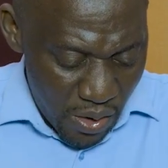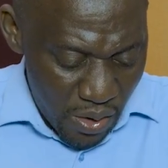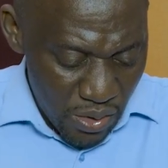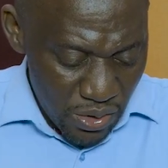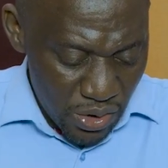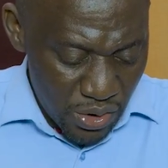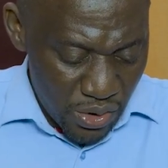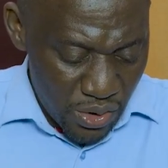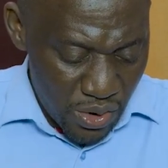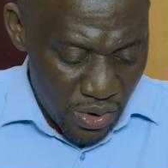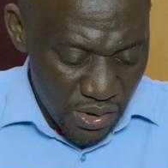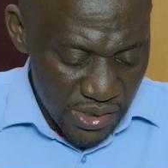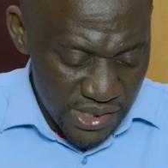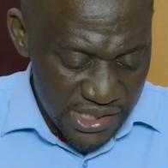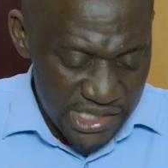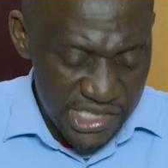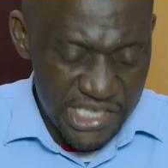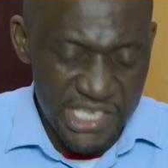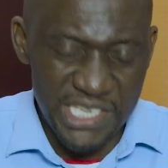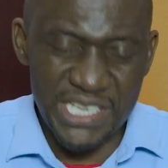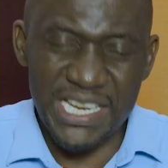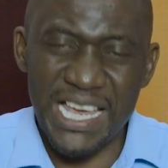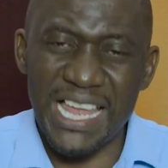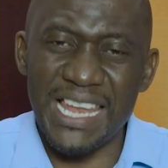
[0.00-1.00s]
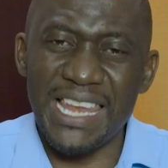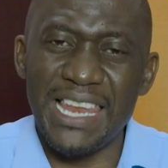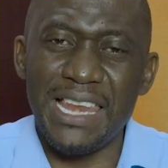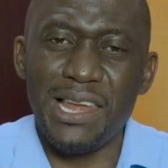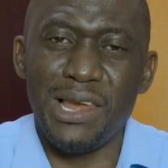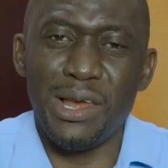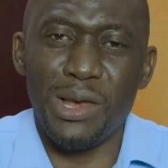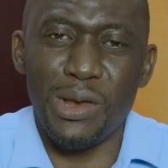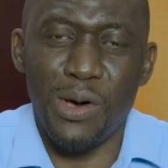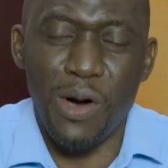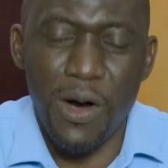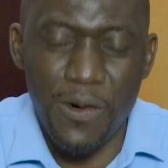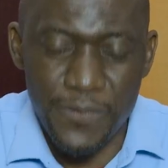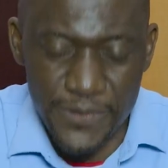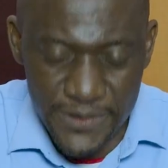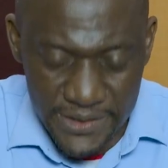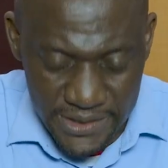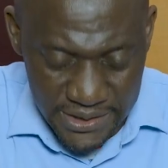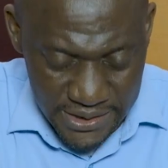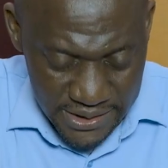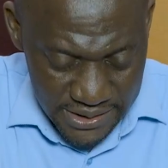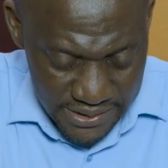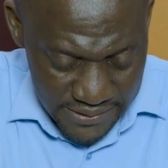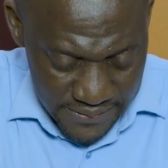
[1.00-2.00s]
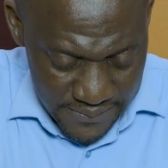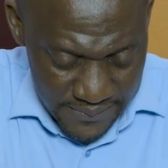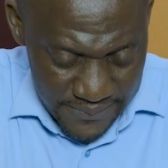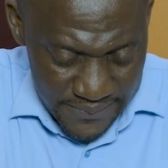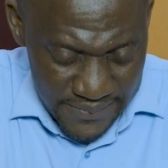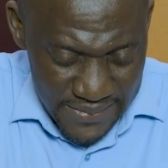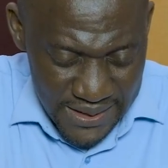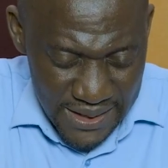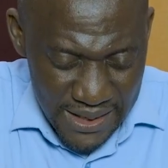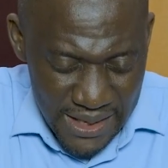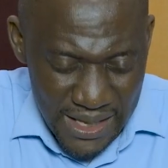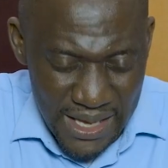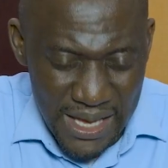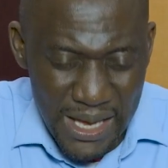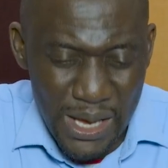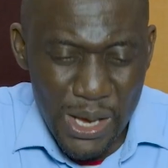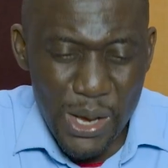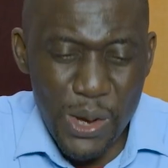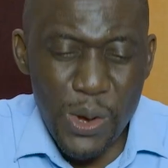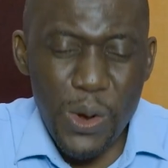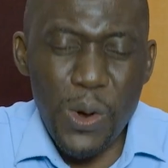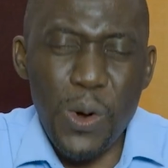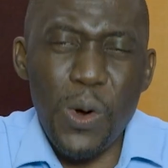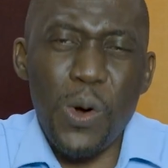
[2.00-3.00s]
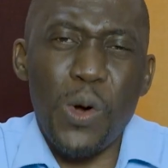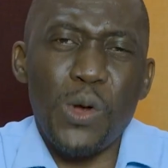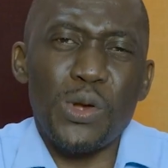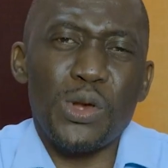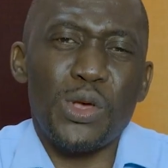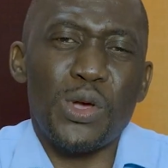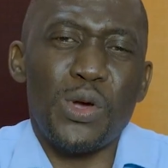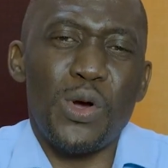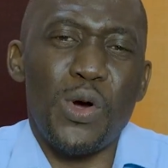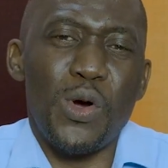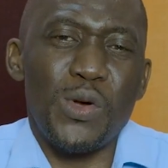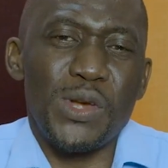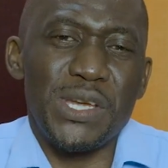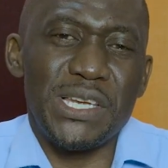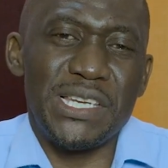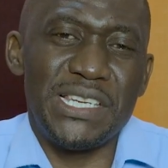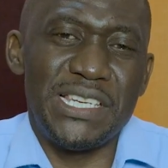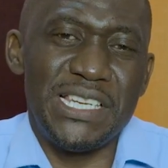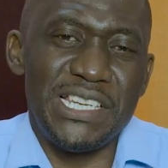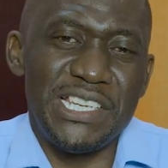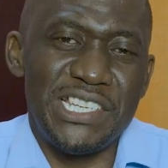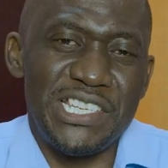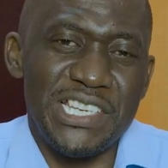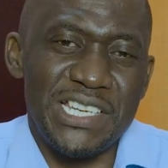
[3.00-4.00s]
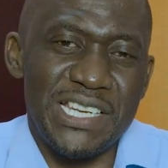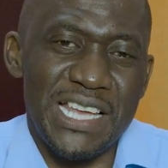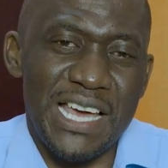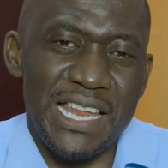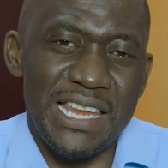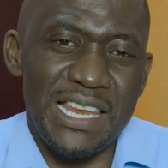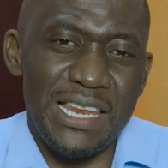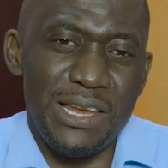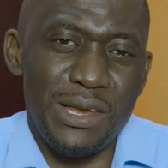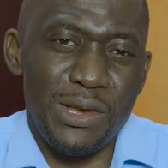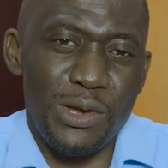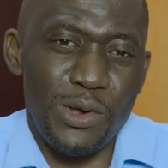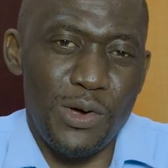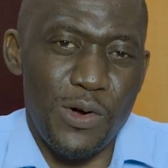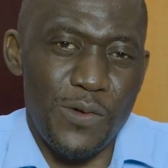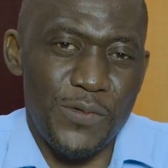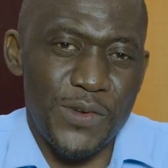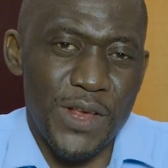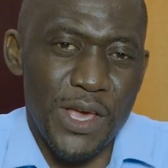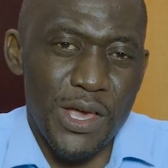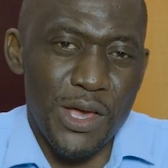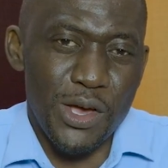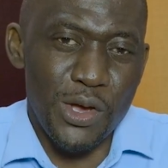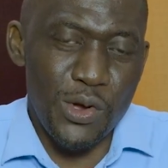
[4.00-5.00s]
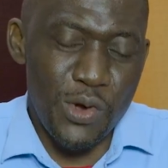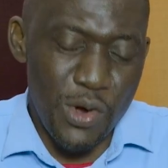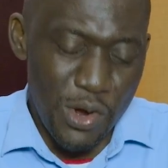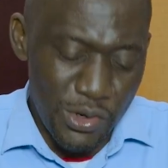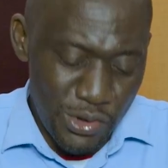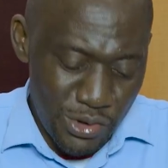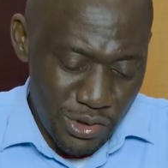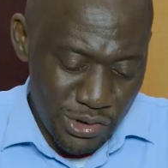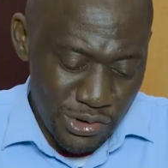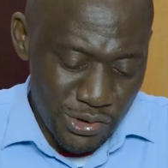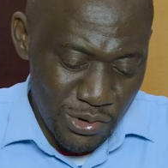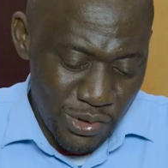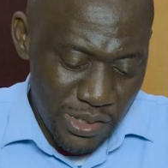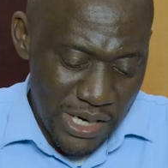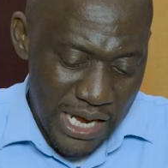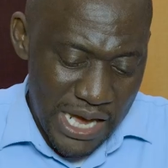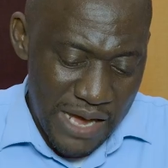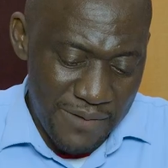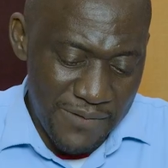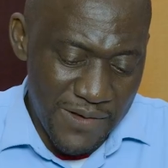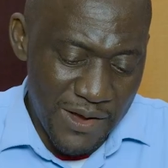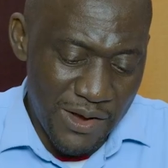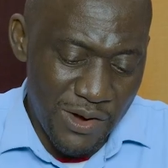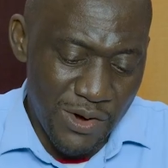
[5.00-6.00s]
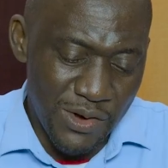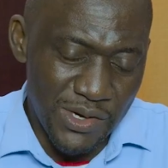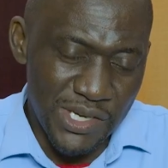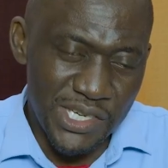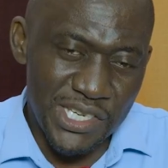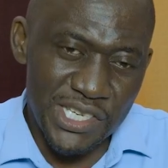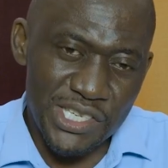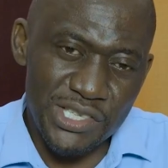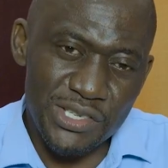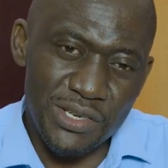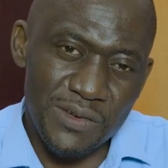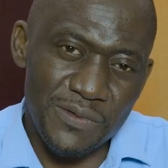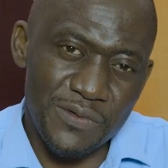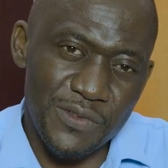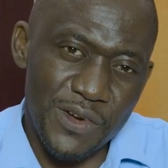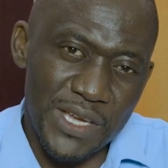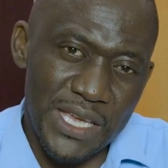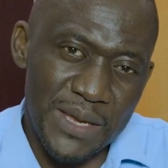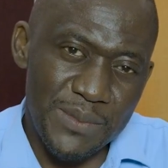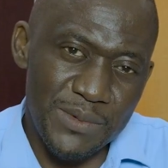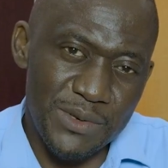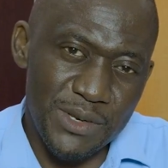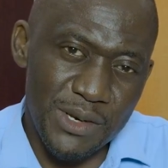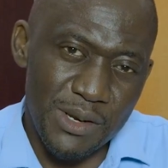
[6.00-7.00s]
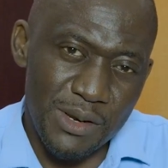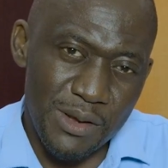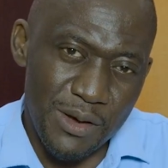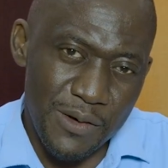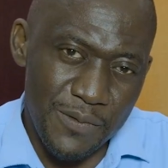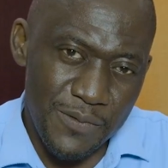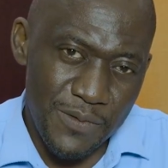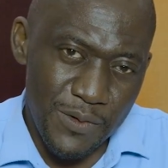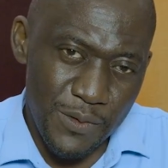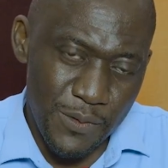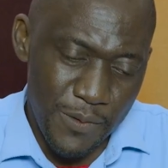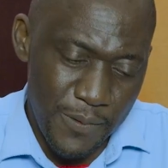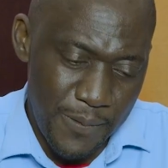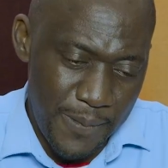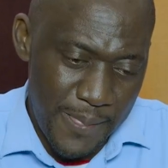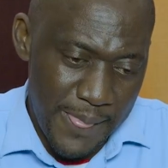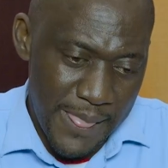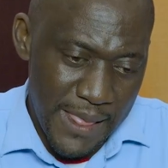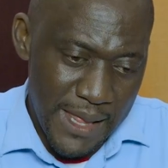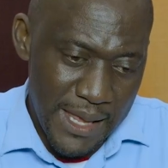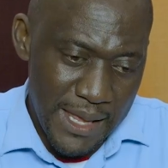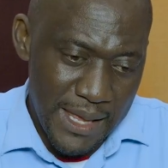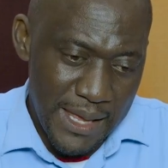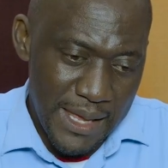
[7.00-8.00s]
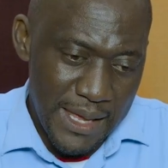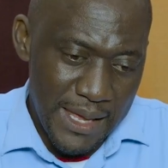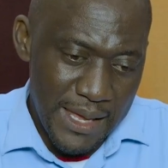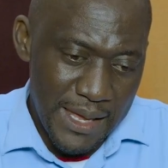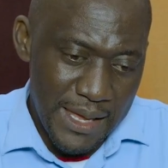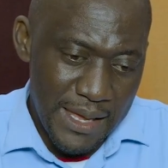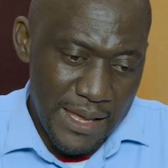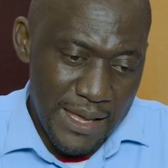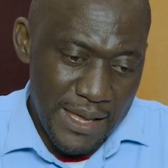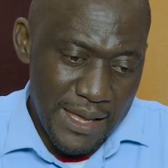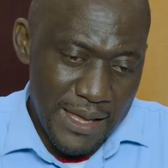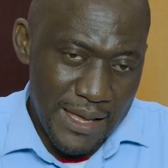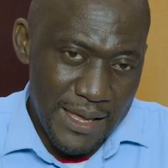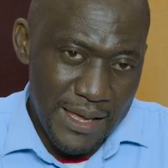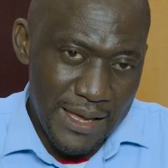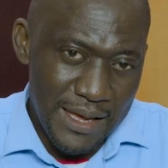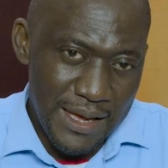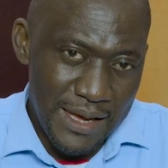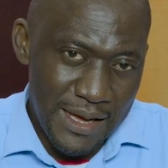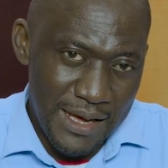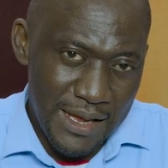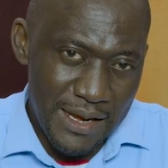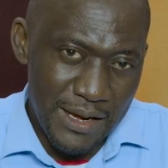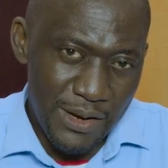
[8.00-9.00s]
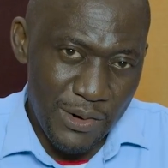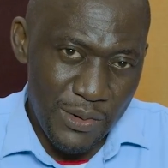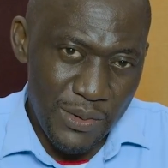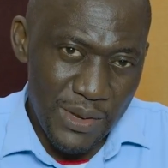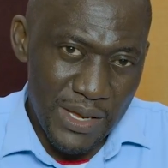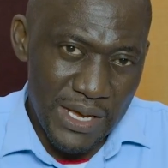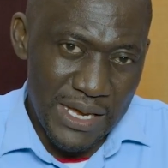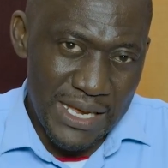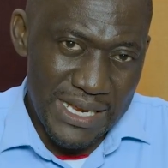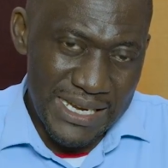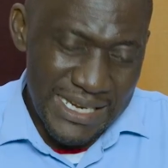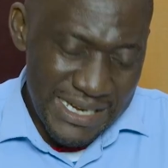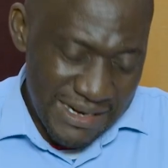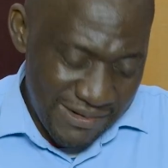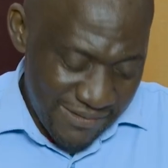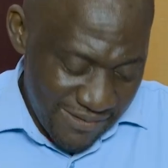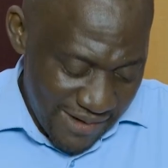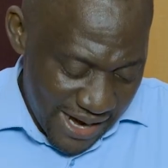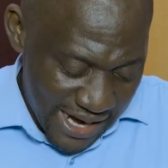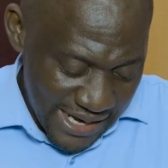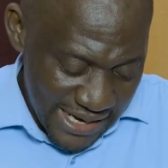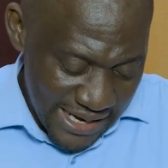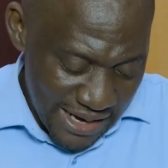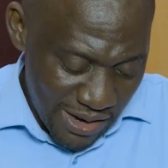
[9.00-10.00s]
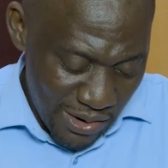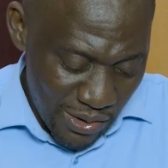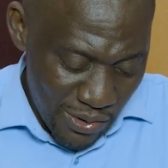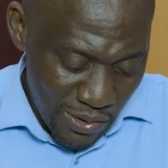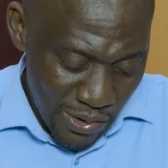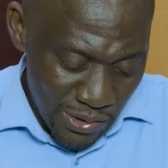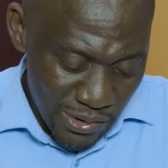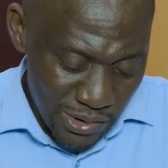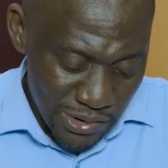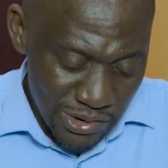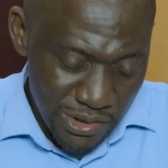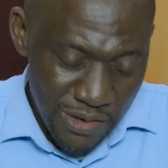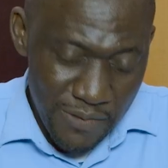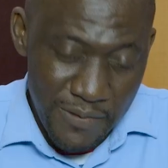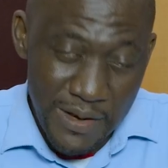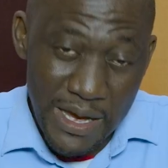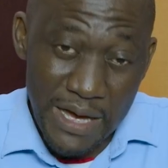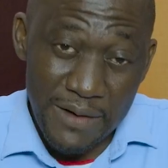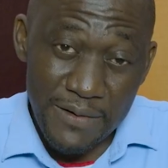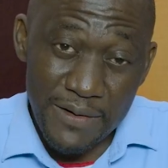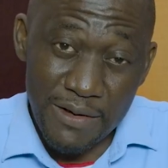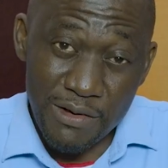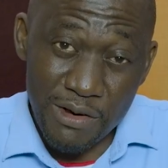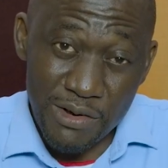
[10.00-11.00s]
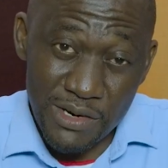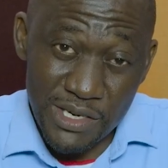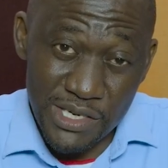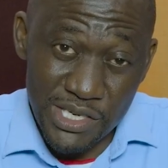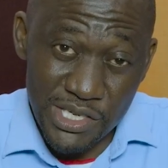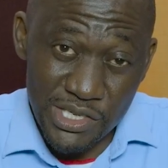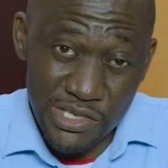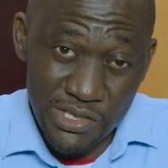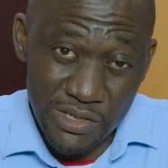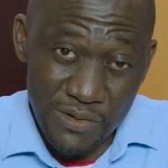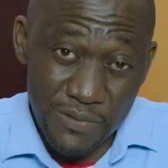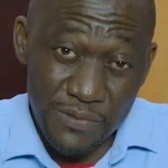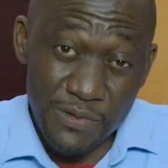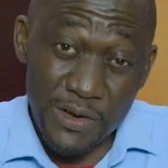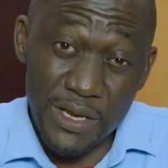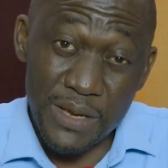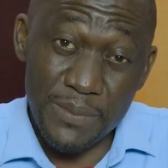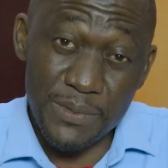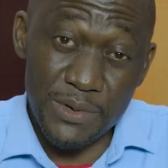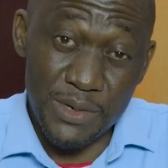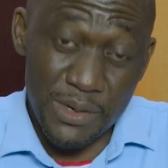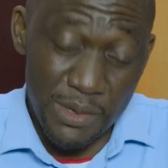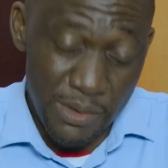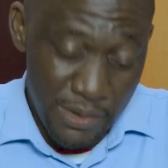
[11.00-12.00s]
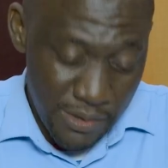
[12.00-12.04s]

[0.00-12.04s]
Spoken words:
unconditionally loved. Unconditionally loved. God does not have a condition for Him to love you. Hallelujah. Right now, God does not have a condition for Him to